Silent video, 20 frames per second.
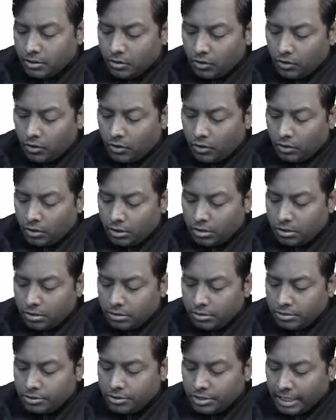or
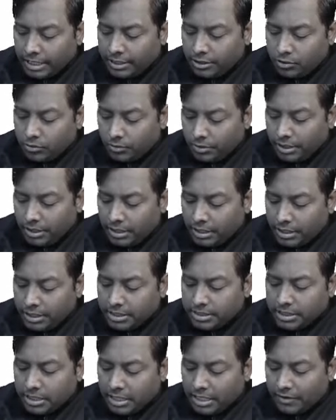try to
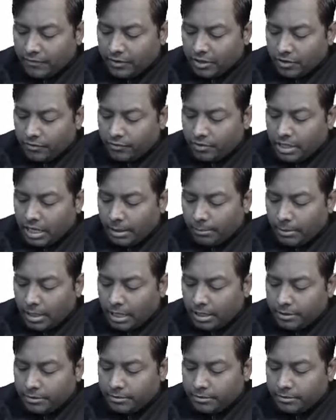increase the level of GABA.